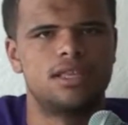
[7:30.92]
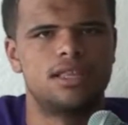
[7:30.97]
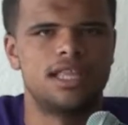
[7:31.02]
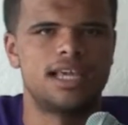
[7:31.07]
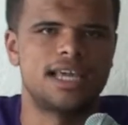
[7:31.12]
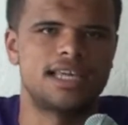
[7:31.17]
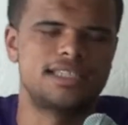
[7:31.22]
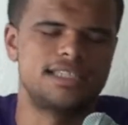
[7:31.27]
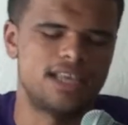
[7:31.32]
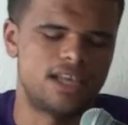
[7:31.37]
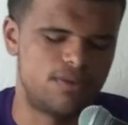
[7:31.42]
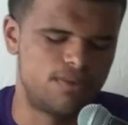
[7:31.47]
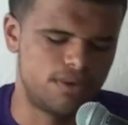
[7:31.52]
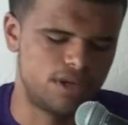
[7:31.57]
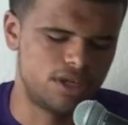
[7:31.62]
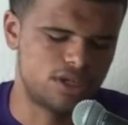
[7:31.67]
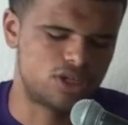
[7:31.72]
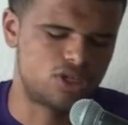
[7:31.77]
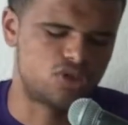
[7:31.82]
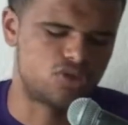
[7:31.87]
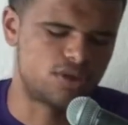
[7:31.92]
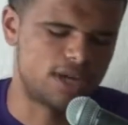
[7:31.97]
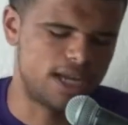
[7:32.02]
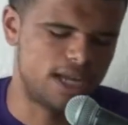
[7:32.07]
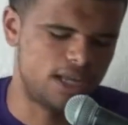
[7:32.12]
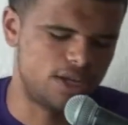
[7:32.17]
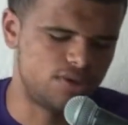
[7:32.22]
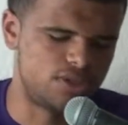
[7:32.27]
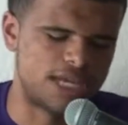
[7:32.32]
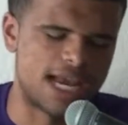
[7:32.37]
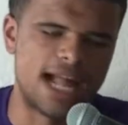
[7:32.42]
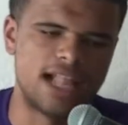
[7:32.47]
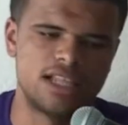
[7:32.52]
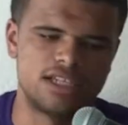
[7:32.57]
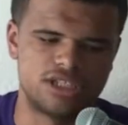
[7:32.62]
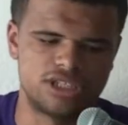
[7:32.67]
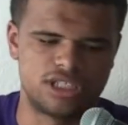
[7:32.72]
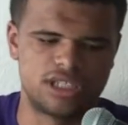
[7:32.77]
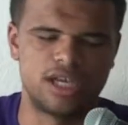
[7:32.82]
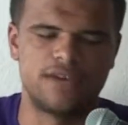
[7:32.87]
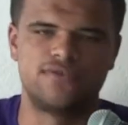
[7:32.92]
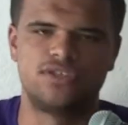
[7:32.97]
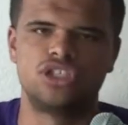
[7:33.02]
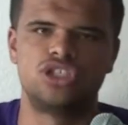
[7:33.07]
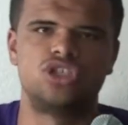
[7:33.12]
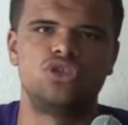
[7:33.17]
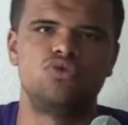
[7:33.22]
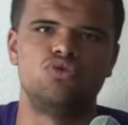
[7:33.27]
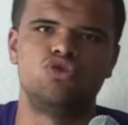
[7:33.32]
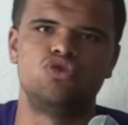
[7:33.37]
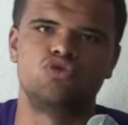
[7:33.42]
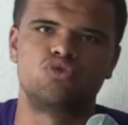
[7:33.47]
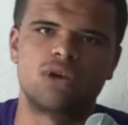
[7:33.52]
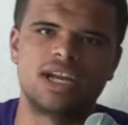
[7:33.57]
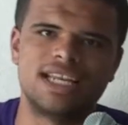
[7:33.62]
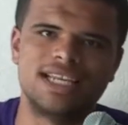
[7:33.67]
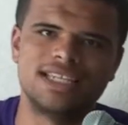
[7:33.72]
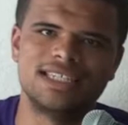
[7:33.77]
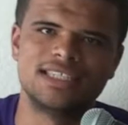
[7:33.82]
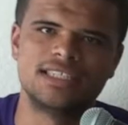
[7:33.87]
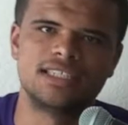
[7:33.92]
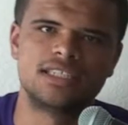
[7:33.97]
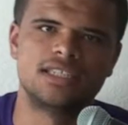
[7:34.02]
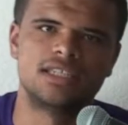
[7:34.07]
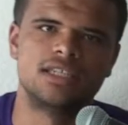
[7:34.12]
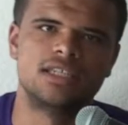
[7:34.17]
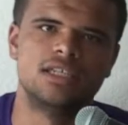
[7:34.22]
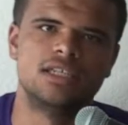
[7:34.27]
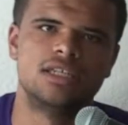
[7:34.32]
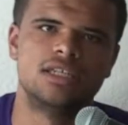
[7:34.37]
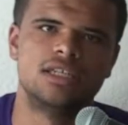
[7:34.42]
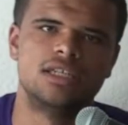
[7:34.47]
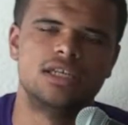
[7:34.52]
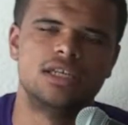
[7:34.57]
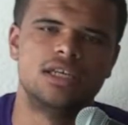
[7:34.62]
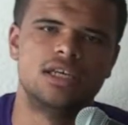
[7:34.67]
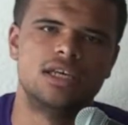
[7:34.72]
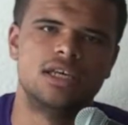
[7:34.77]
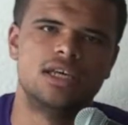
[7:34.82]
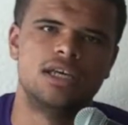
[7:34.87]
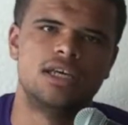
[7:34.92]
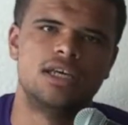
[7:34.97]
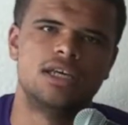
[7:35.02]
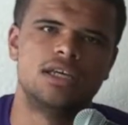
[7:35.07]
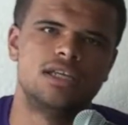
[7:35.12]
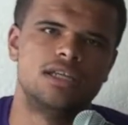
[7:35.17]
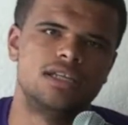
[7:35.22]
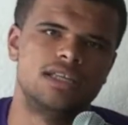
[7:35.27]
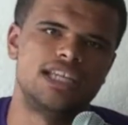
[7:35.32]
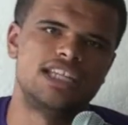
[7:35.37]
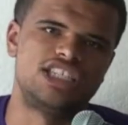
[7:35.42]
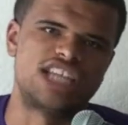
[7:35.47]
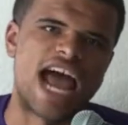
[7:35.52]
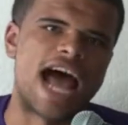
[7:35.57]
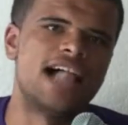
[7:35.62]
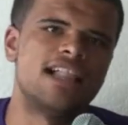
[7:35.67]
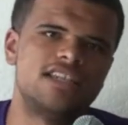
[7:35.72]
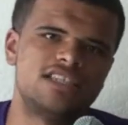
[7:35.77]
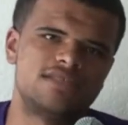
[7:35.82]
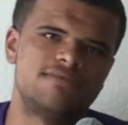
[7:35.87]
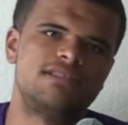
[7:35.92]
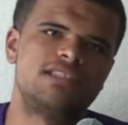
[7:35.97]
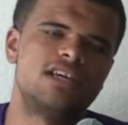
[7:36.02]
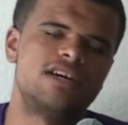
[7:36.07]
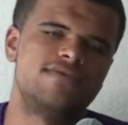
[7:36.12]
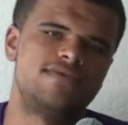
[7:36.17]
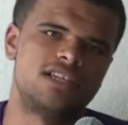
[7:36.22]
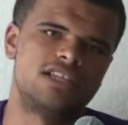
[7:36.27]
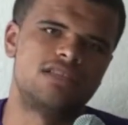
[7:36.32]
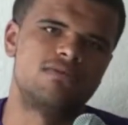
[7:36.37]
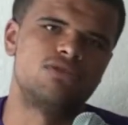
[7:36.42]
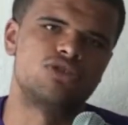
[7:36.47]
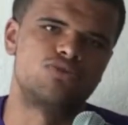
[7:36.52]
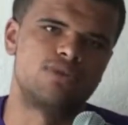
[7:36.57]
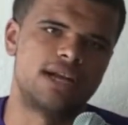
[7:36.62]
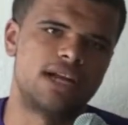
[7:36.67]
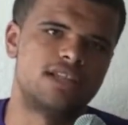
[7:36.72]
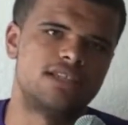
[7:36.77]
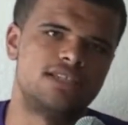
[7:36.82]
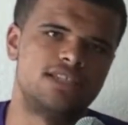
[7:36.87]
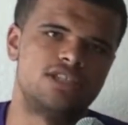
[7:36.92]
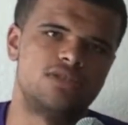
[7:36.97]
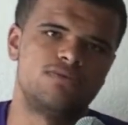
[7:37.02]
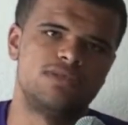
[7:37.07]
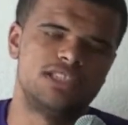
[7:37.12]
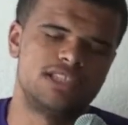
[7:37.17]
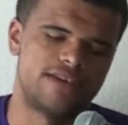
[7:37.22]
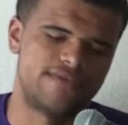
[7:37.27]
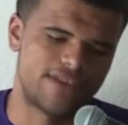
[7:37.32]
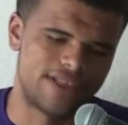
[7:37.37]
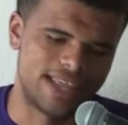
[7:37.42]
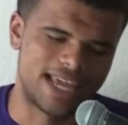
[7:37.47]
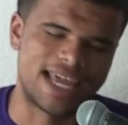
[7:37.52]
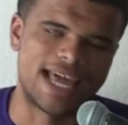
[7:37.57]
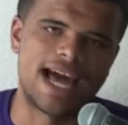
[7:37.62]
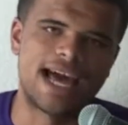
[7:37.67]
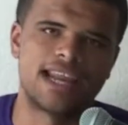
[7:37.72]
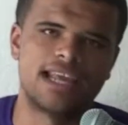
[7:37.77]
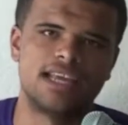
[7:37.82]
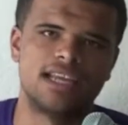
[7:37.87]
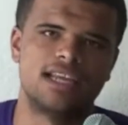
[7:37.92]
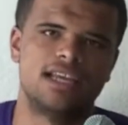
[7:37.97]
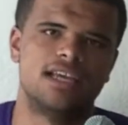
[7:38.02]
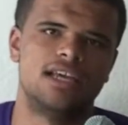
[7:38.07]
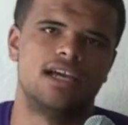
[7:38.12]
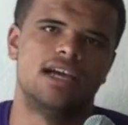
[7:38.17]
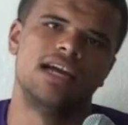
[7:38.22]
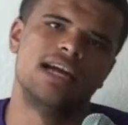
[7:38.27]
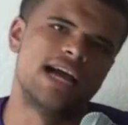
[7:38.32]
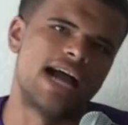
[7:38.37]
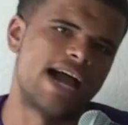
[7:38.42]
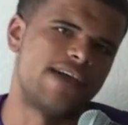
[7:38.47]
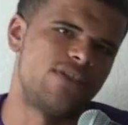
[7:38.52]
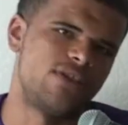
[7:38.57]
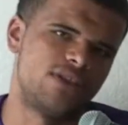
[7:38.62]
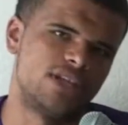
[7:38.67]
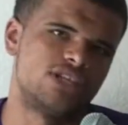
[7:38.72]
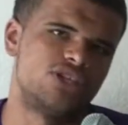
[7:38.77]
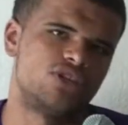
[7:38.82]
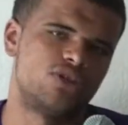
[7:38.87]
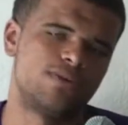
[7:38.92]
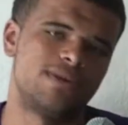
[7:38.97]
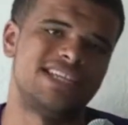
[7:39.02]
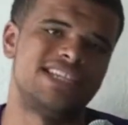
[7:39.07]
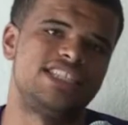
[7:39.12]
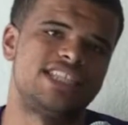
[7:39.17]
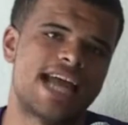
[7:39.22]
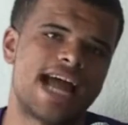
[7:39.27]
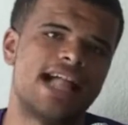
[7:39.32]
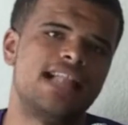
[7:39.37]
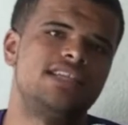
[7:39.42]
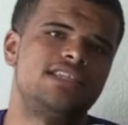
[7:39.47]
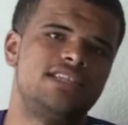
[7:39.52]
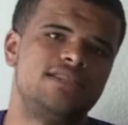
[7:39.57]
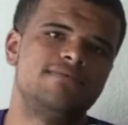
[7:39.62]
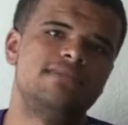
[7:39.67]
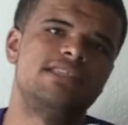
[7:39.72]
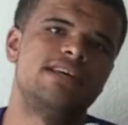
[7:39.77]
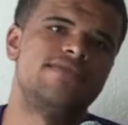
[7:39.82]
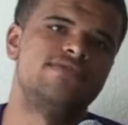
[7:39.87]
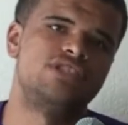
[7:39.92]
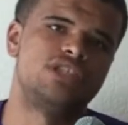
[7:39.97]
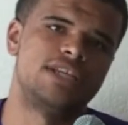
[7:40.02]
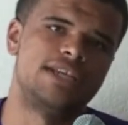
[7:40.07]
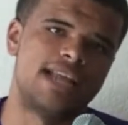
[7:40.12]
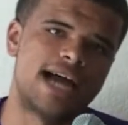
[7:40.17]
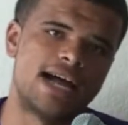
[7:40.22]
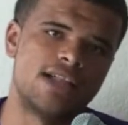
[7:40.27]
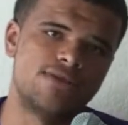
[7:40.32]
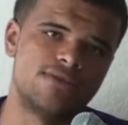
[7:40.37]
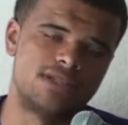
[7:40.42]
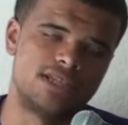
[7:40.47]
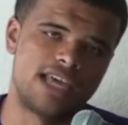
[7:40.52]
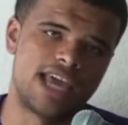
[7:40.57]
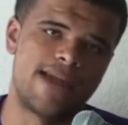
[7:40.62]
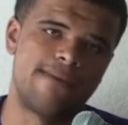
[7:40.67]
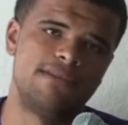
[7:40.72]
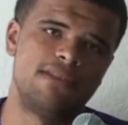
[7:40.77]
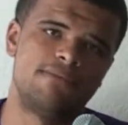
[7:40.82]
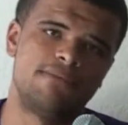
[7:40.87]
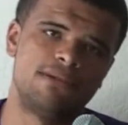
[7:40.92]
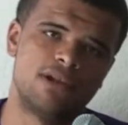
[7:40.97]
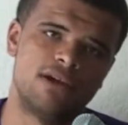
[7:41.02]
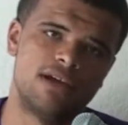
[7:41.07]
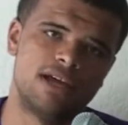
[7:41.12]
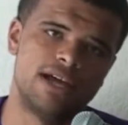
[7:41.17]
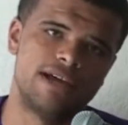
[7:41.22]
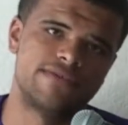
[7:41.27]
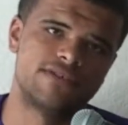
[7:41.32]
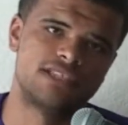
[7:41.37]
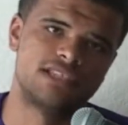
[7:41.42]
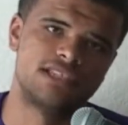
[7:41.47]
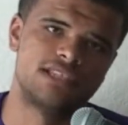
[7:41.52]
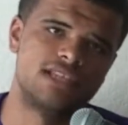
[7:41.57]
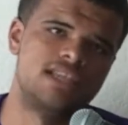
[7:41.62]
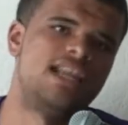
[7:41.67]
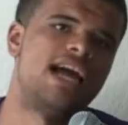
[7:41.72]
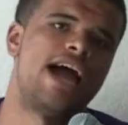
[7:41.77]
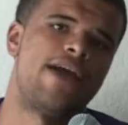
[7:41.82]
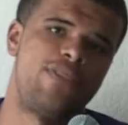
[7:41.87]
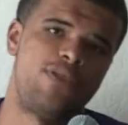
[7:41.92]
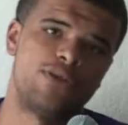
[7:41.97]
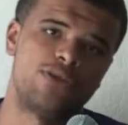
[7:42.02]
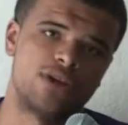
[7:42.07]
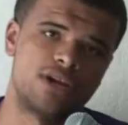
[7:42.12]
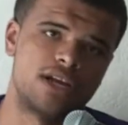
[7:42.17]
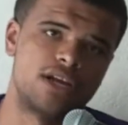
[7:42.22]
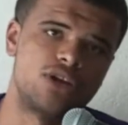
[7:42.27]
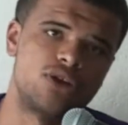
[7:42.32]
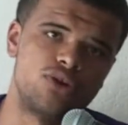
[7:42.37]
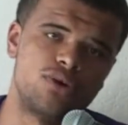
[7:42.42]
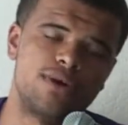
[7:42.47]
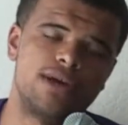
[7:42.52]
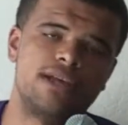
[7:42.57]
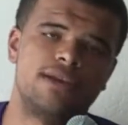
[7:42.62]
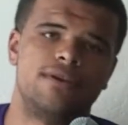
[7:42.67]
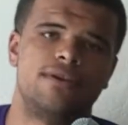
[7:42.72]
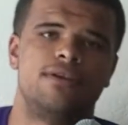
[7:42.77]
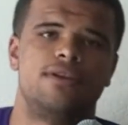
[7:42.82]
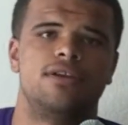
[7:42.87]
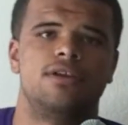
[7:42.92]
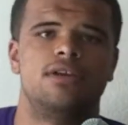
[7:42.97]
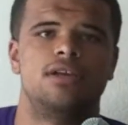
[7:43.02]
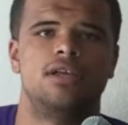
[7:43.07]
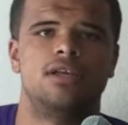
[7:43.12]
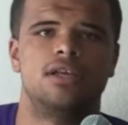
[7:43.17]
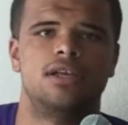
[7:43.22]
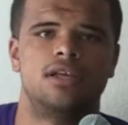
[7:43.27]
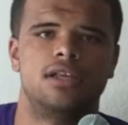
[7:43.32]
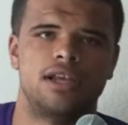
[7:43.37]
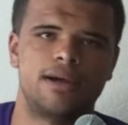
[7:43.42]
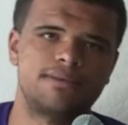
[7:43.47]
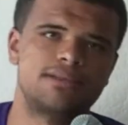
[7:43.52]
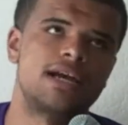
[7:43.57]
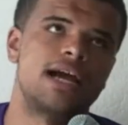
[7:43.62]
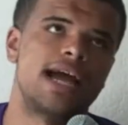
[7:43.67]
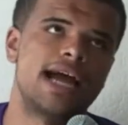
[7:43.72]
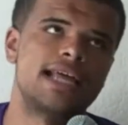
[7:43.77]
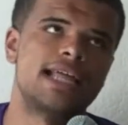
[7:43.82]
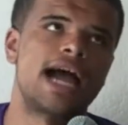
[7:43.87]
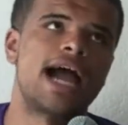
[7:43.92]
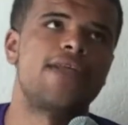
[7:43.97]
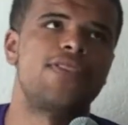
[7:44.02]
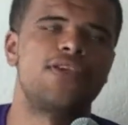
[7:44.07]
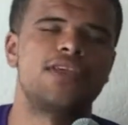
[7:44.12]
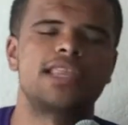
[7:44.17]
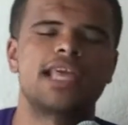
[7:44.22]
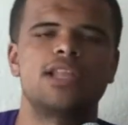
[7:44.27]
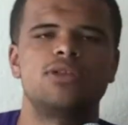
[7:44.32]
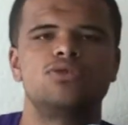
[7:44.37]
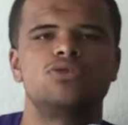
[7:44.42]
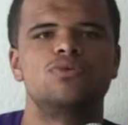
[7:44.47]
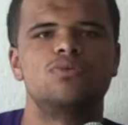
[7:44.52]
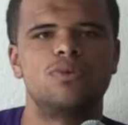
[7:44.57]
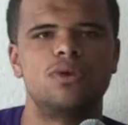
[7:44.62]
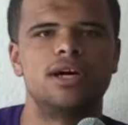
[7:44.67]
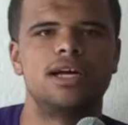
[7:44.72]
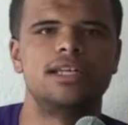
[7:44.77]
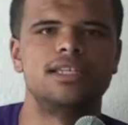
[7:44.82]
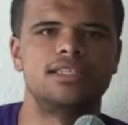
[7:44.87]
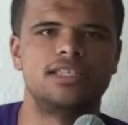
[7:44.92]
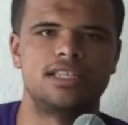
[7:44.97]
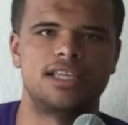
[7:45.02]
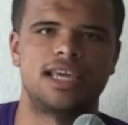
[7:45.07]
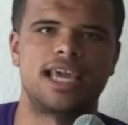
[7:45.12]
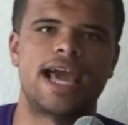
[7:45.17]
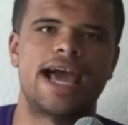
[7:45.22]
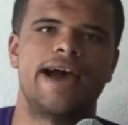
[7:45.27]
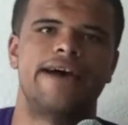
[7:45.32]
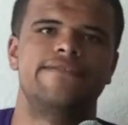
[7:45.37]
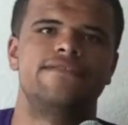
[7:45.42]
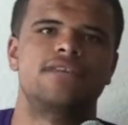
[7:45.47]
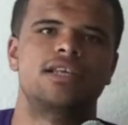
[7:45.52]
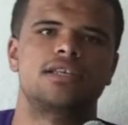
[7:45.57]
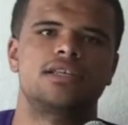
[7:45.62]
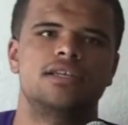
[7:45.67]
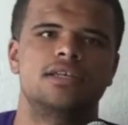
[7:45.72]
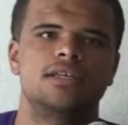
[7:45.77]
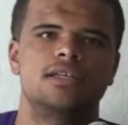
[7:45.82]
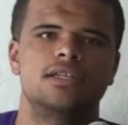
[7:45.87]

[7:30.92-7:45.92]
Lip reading: Like I said, when you're great, you challenge yourself just to do greatness. They challenged themselves to get the most regular season wins ever. They got it. I think this year they're really challenging themselves to not lose a game in the playoffs. I think they're going to do it. No, I'm sorry. I think they lose 1 to the Cavs.